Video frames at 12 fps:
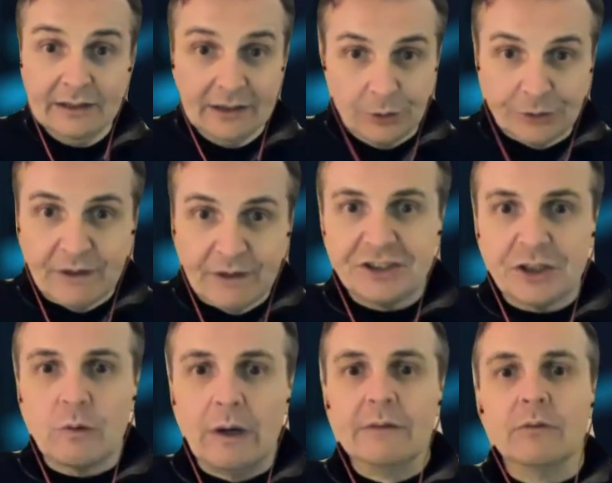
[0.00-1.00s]
Those figures are
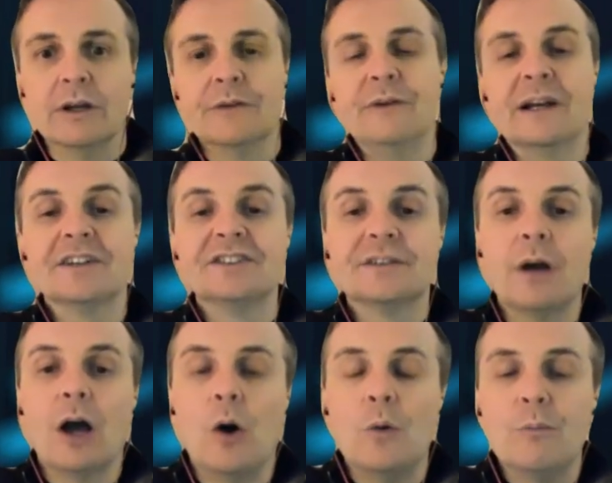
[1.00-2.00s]
great, right? Figures,
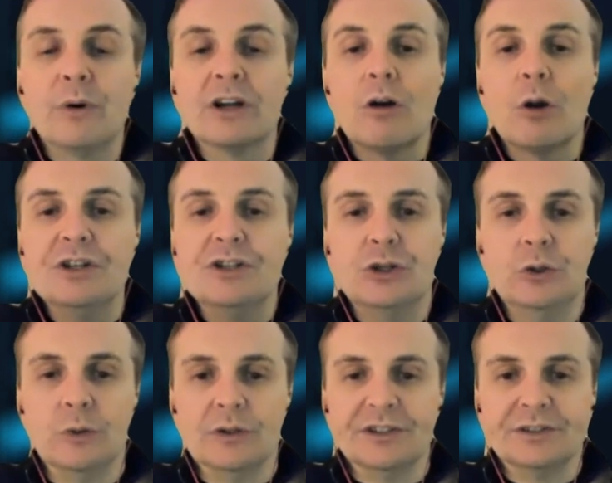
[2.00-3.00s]
but they're only
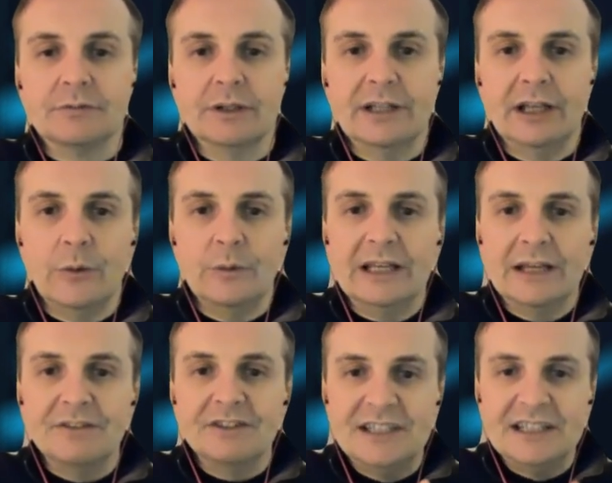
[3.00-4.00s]
tools, right? They only
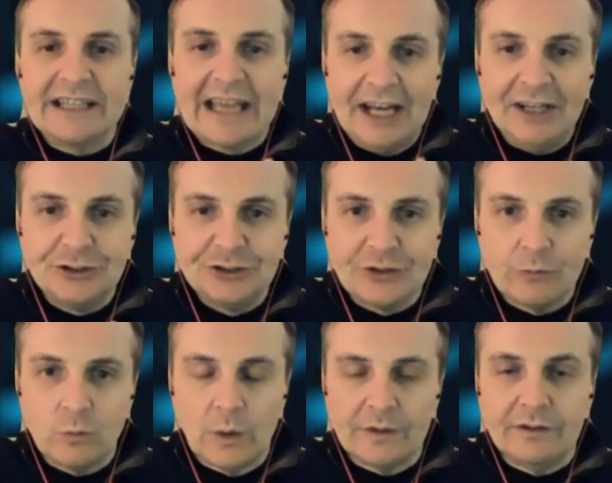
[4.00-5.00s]
give us indications of
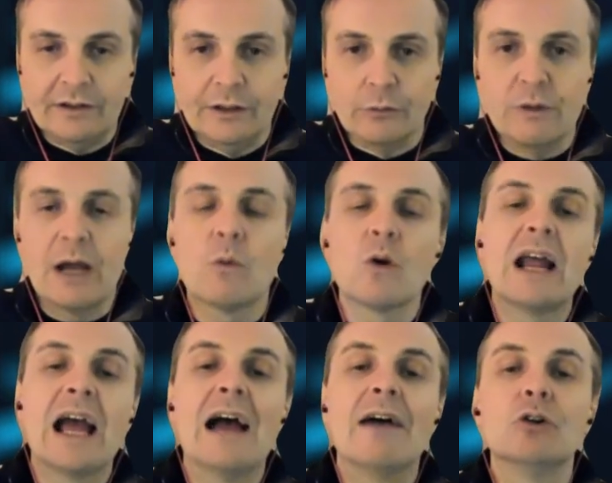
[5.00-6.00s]
what to do. Now we're going to
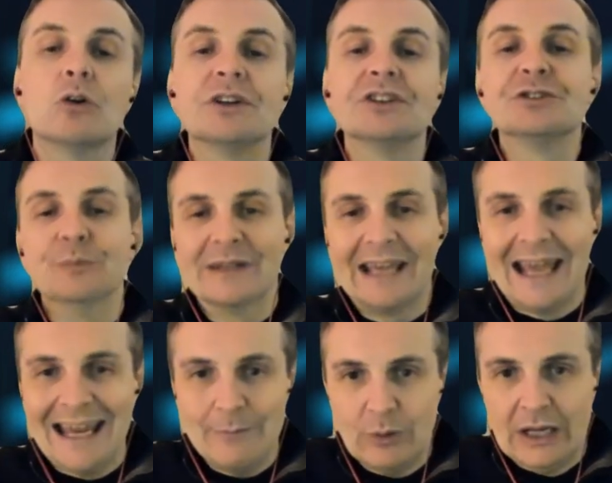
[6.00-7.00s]
have a look at some
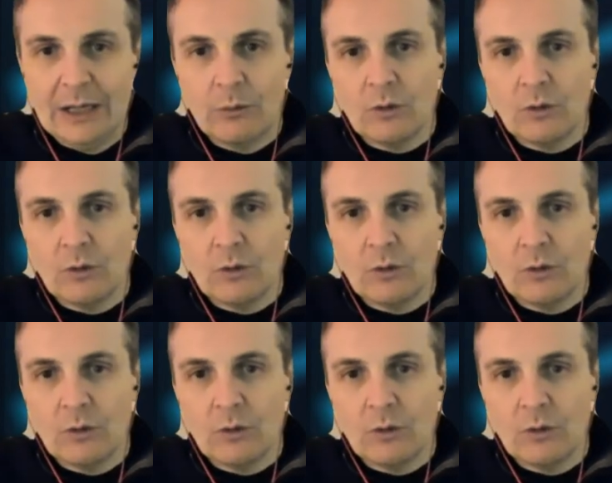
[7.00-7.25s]
gameplay.